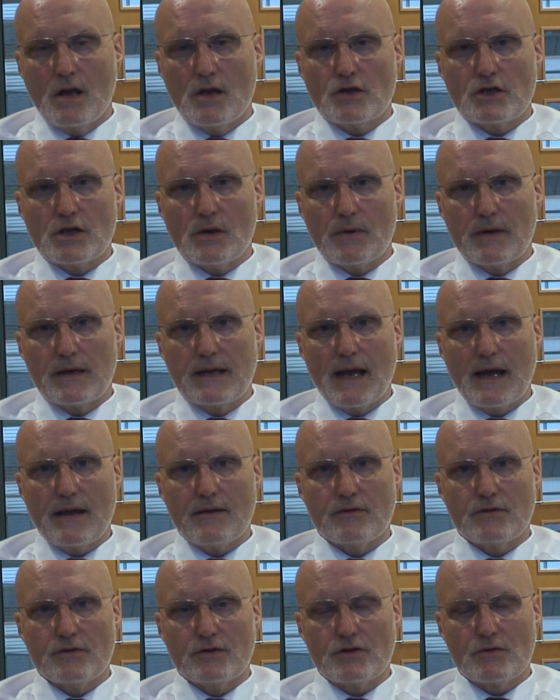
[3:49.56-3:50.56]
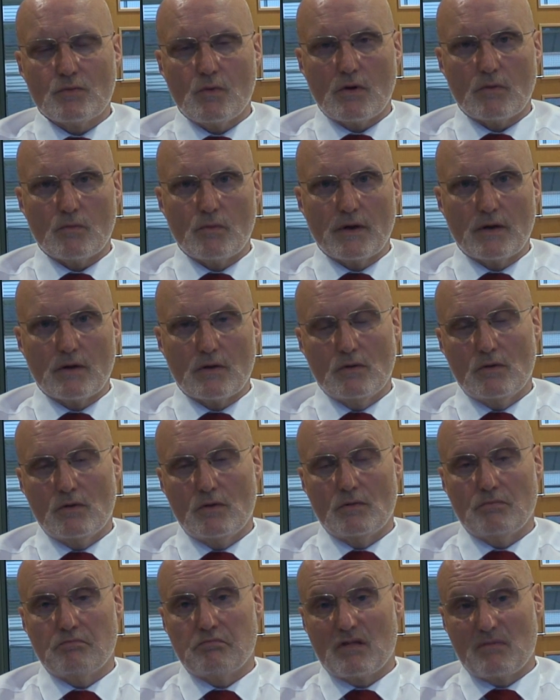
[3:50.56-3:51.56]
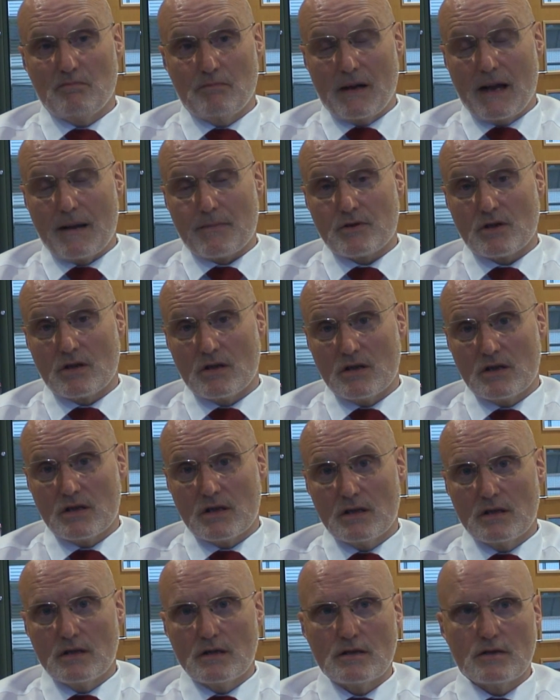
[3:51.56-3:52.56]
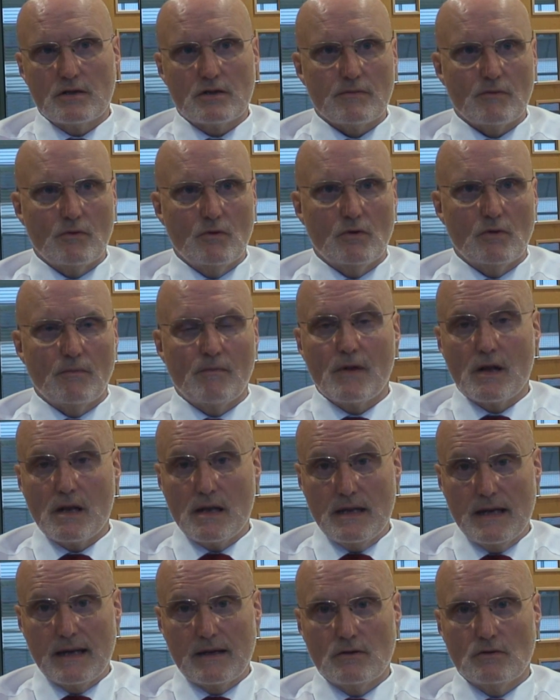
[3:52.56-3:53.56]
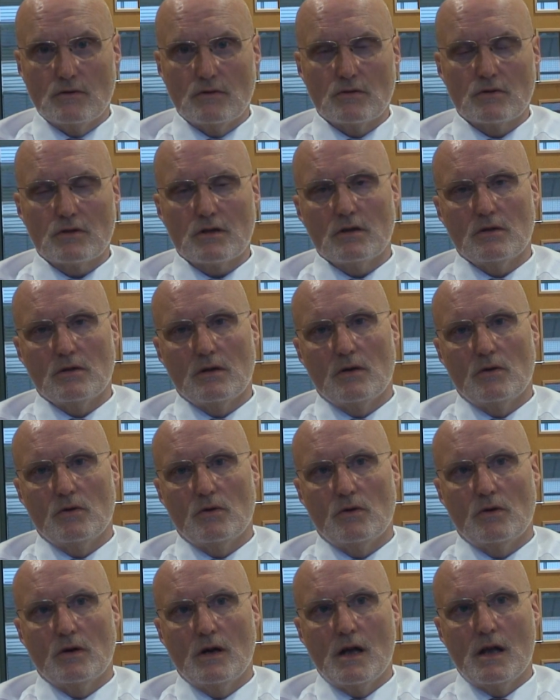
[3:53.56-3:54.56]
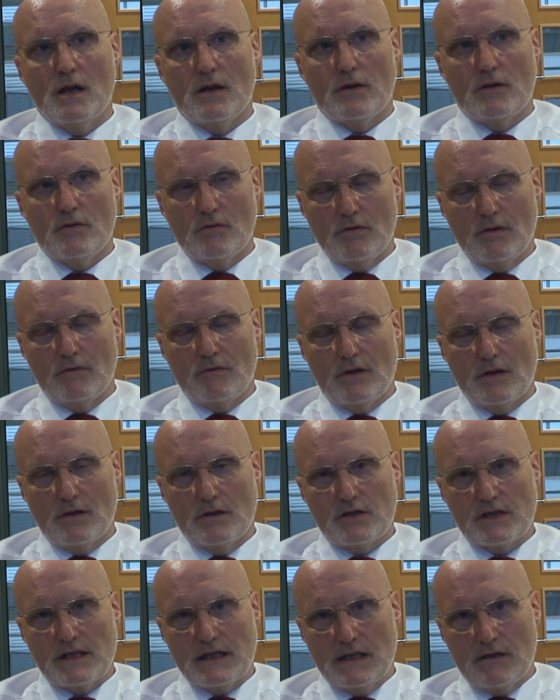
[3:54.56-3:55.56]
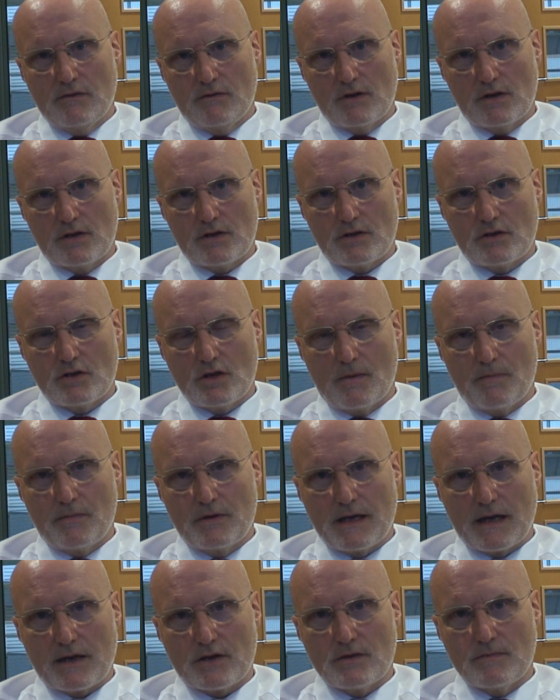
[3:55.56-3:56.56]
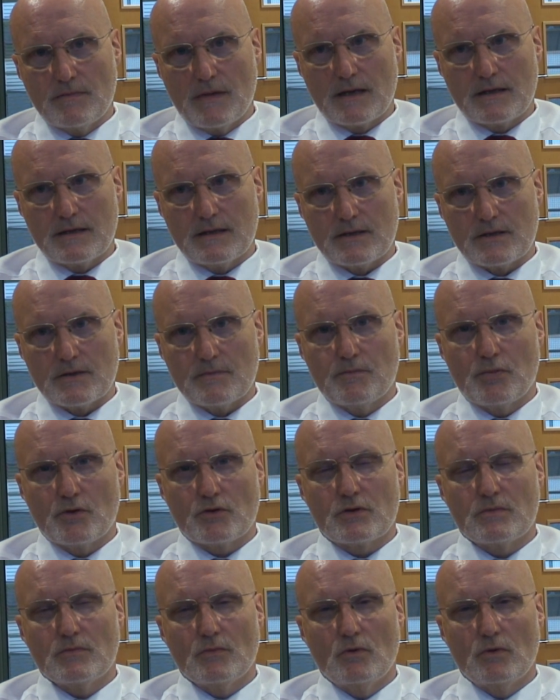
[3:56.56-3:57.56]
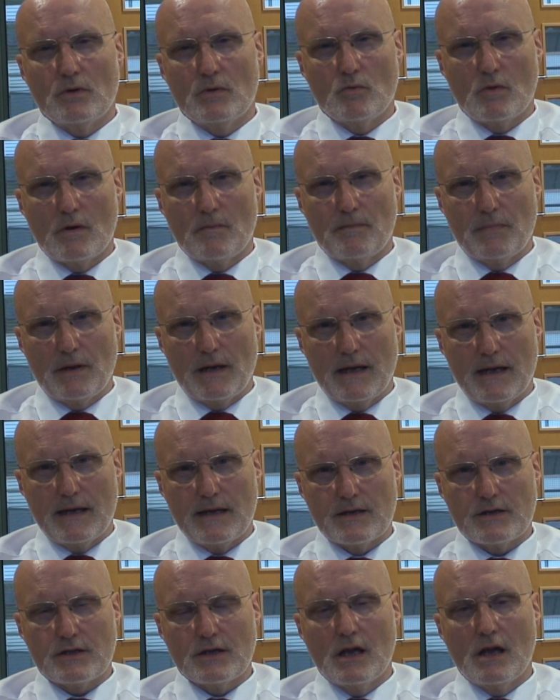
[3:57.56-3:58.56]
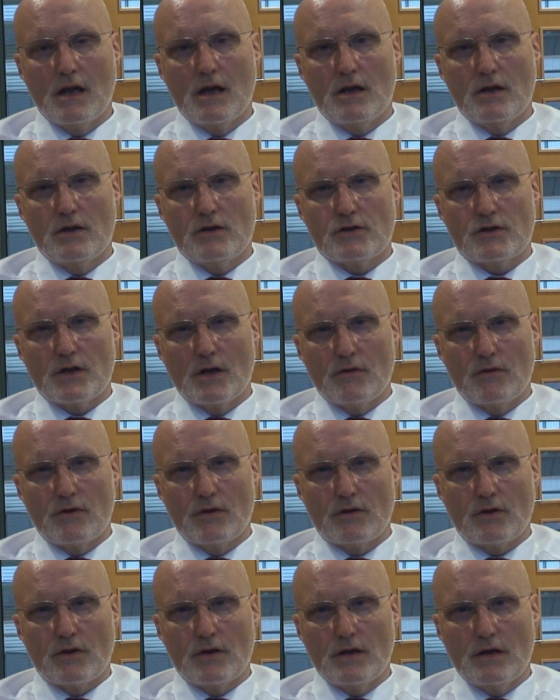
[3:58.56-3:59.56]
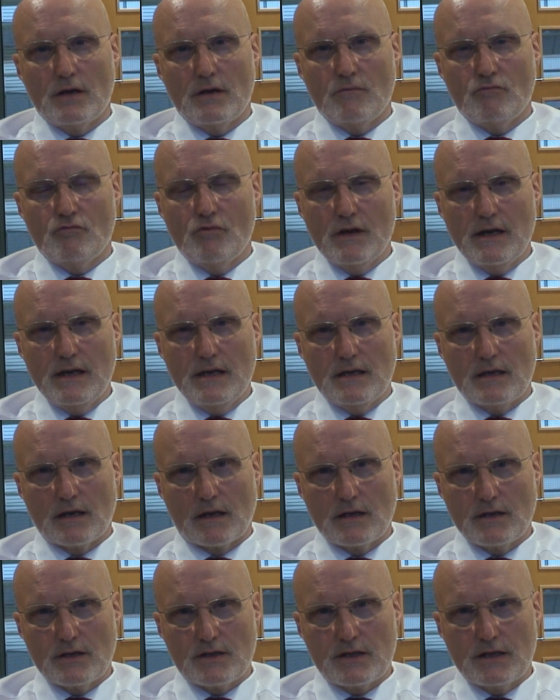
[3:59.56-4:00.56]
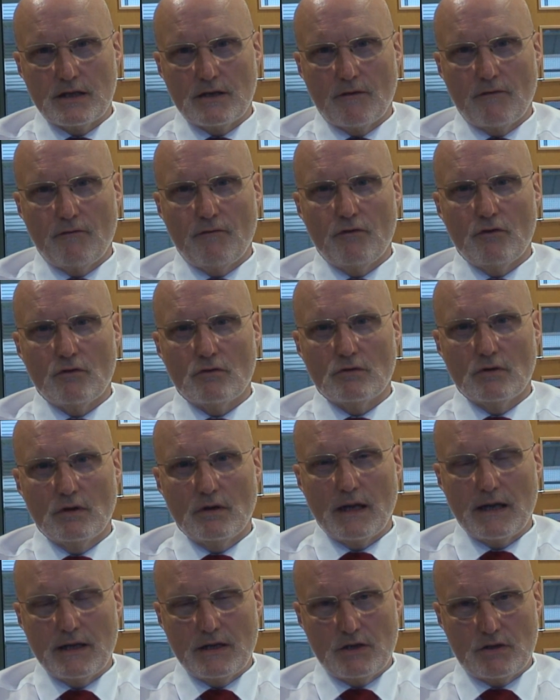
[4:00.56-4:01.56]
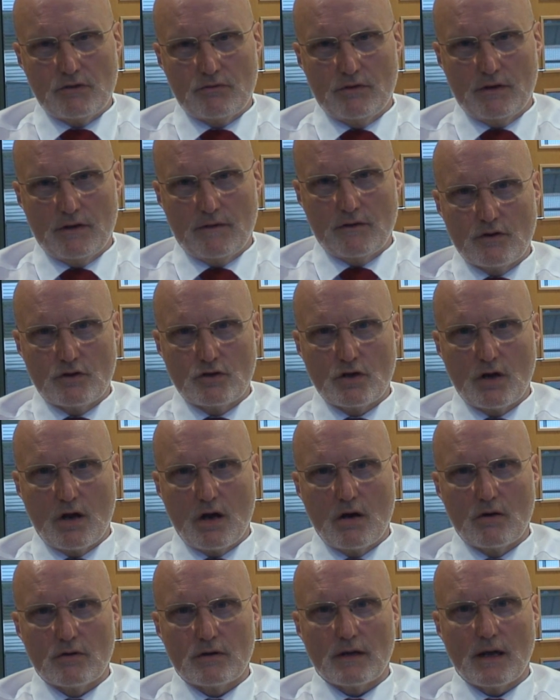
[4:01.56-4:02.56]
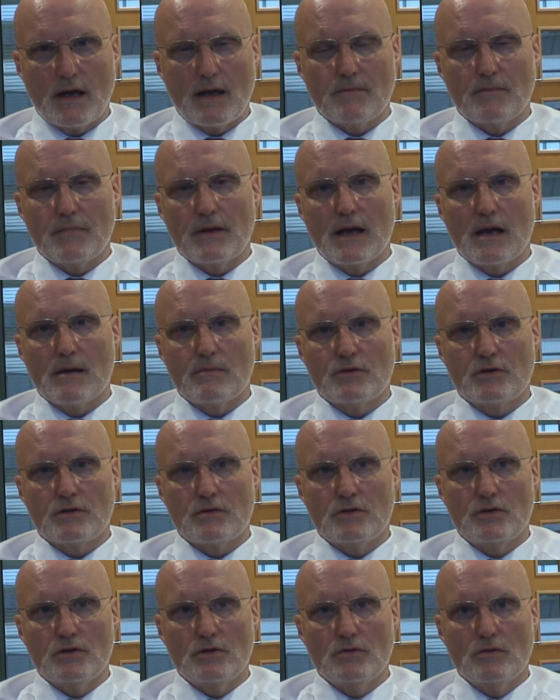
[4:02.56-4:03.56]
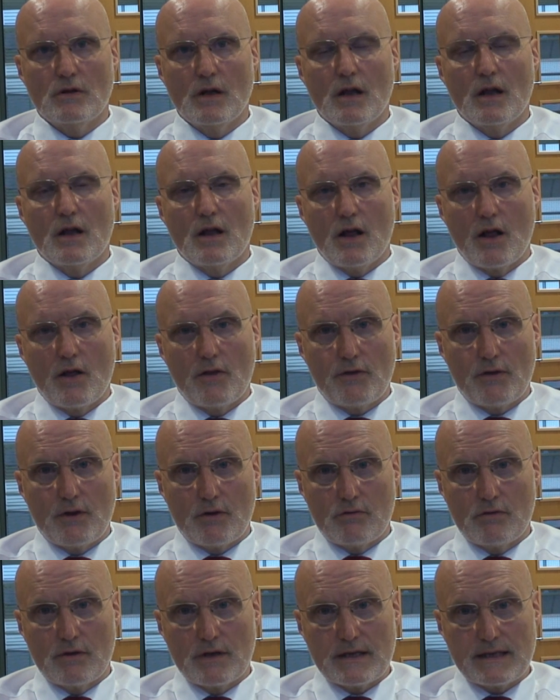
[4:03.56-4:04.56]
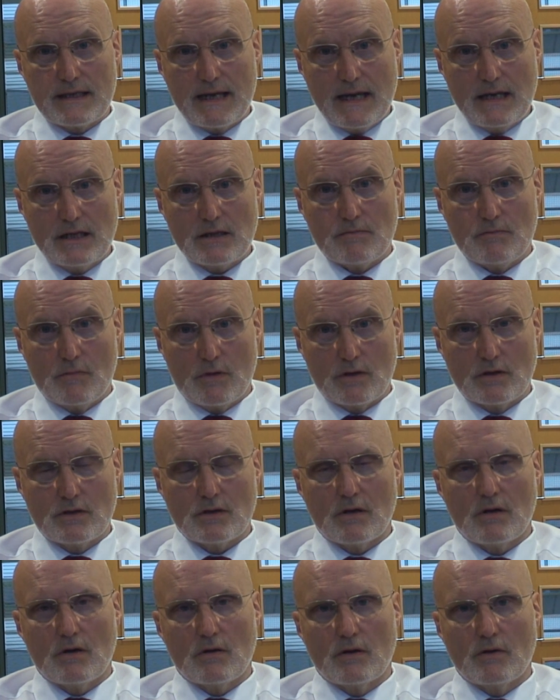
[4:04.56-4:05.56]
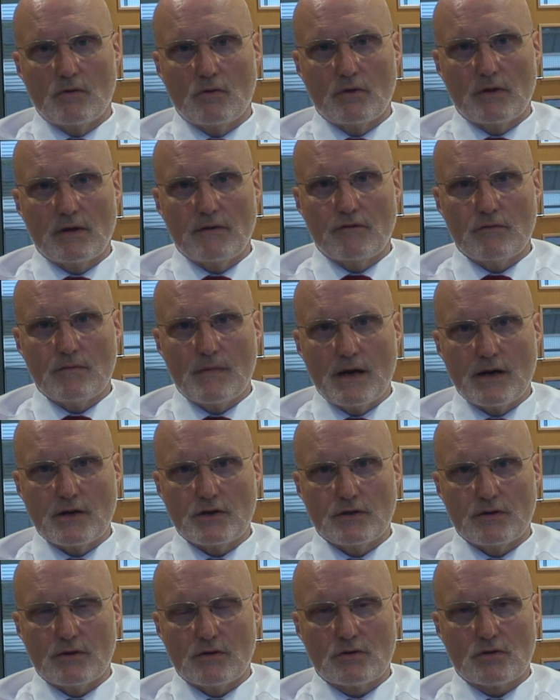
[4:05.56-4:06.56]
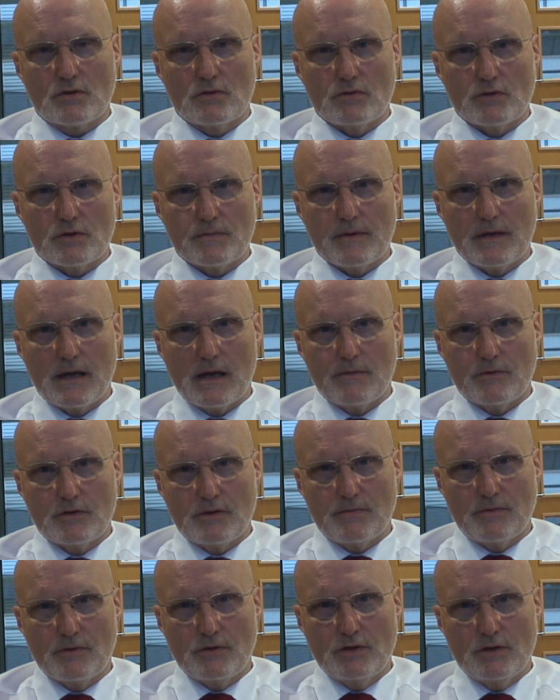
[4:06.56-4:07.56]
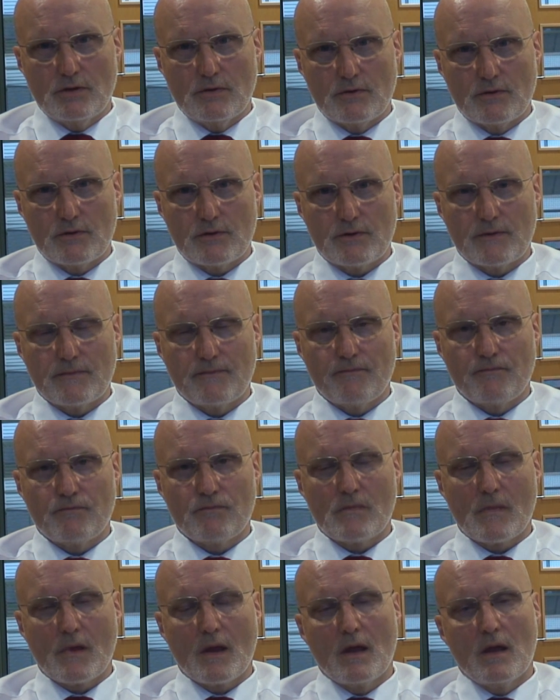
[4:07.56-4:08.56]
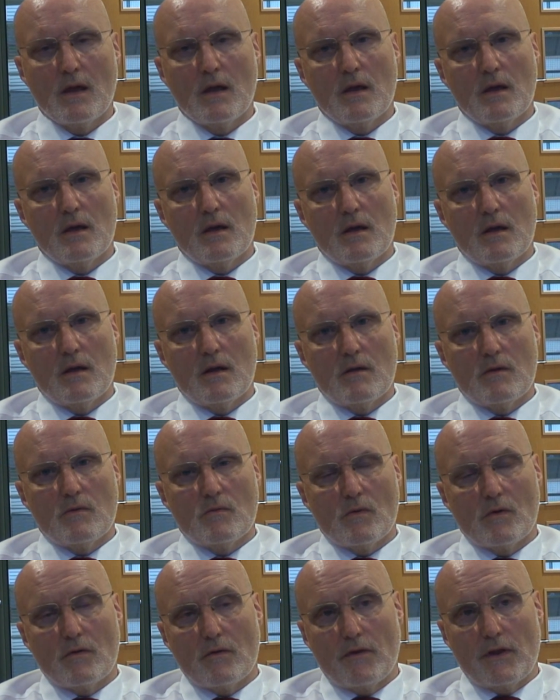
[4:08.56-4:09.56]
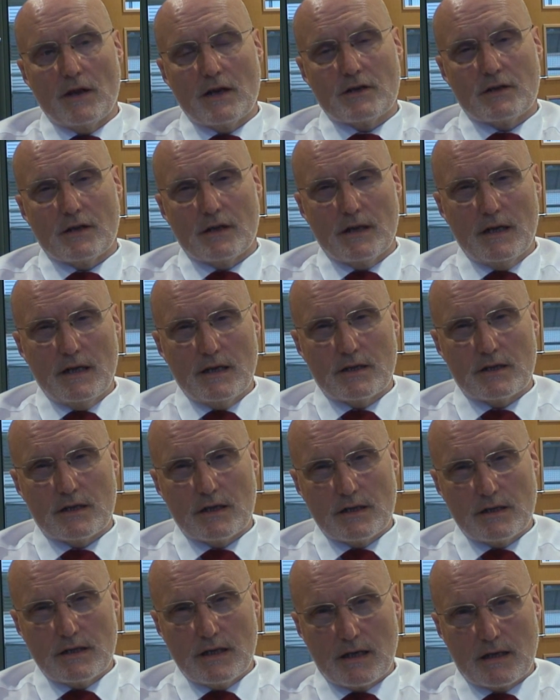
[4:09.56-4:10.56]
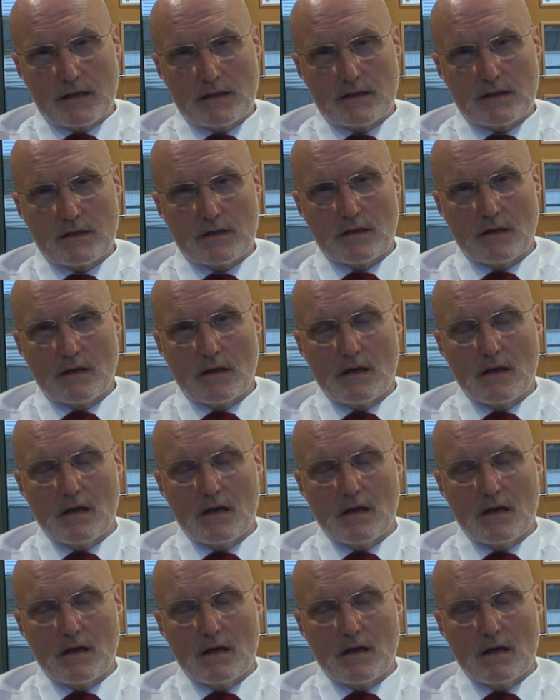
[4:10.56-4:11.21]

So it gathers what we call perhaps concerns or niggles or the serious child protection matters and puts them all in one place, so that the reader can see a full history the child and be able to do a thorough assessment on all the information that the school has been able to produce. One of the things that the East Sussex